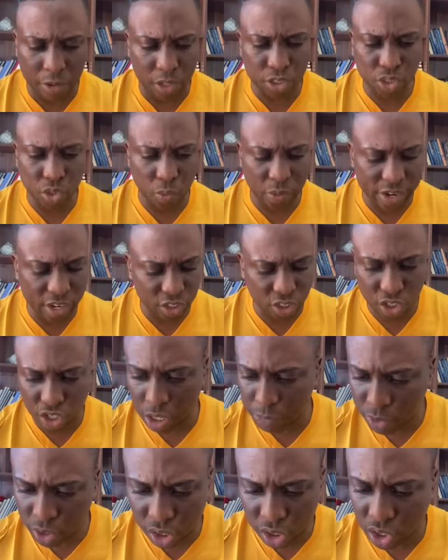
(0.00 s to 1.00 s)
I want to read a
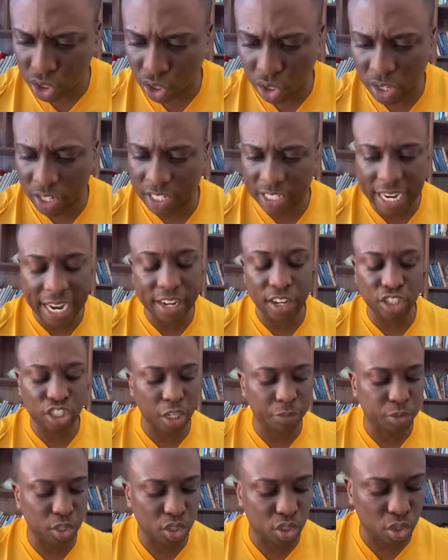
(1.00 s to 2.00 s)
scripture to you in Daniel
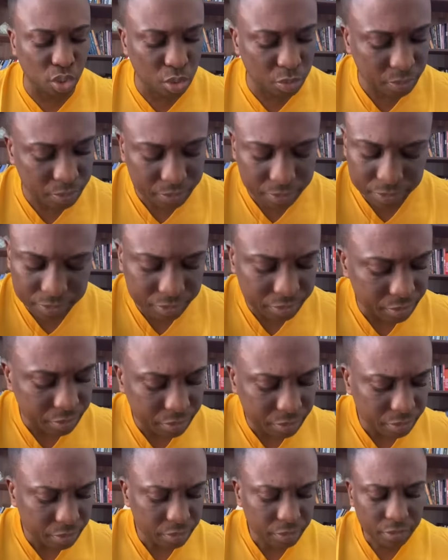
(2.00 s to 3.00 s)
chapter 2.
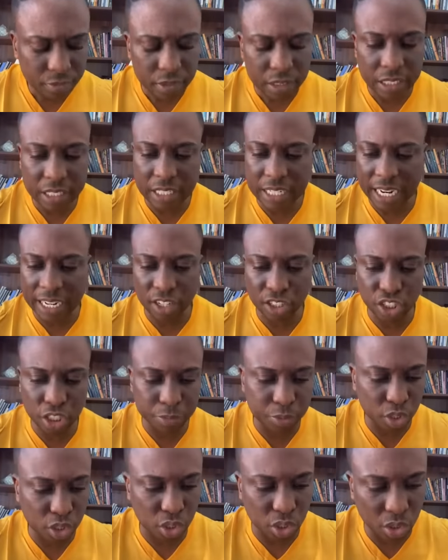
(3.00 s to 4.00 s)
Daniel
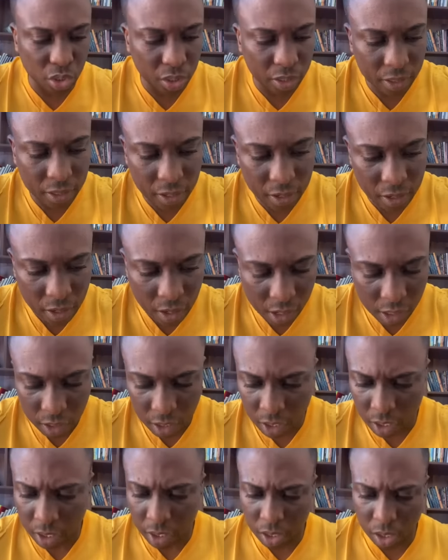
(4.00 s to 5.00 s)
chapter 2.
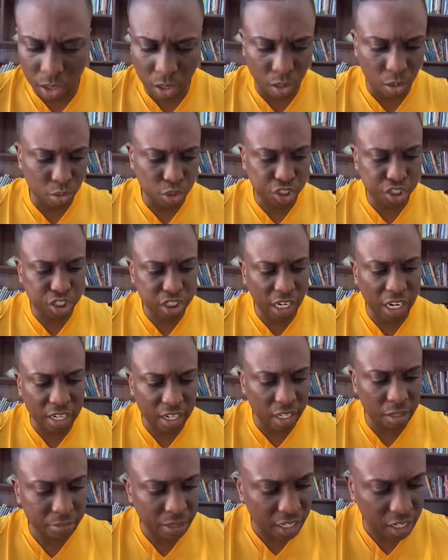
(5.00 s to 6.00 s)
Oh,
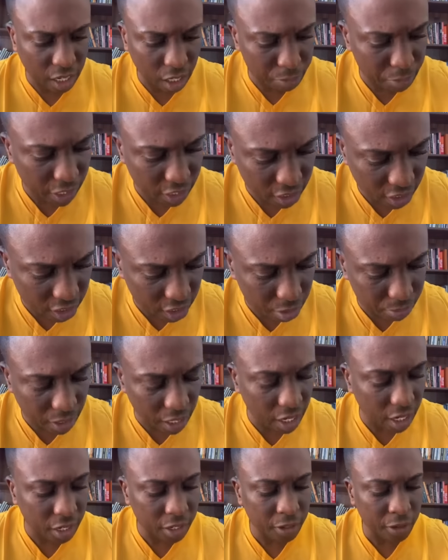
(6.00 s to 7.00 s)
Shalima
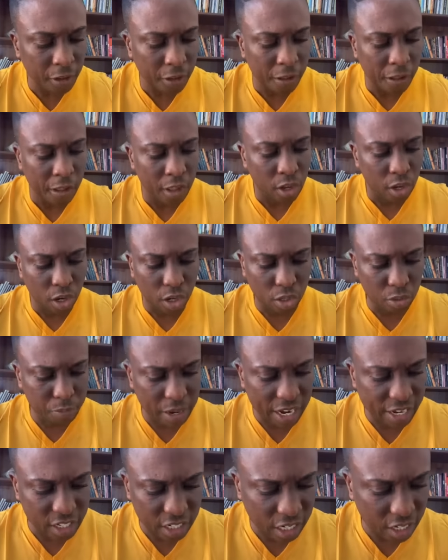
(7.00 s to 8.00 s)
Kabayanama. Oh,
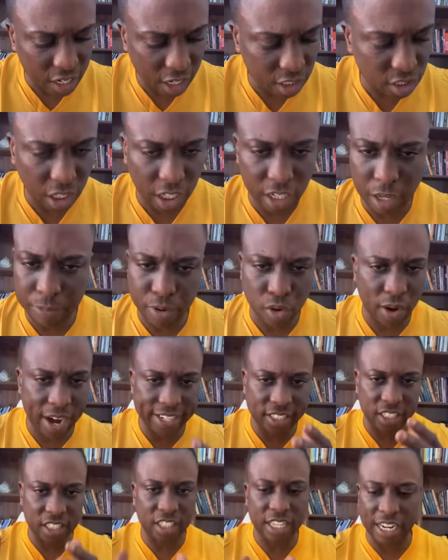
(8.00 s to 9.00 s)
Bayakata. Let me
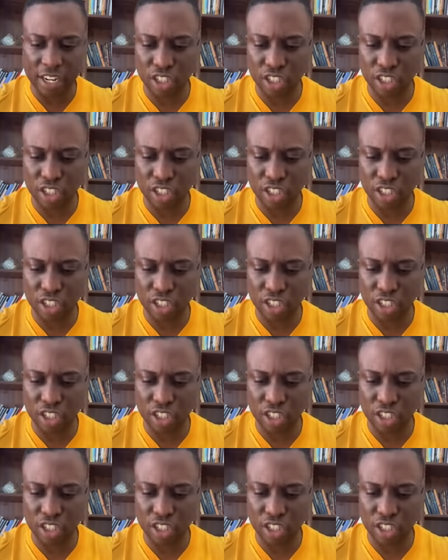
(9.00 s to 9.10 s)
write it.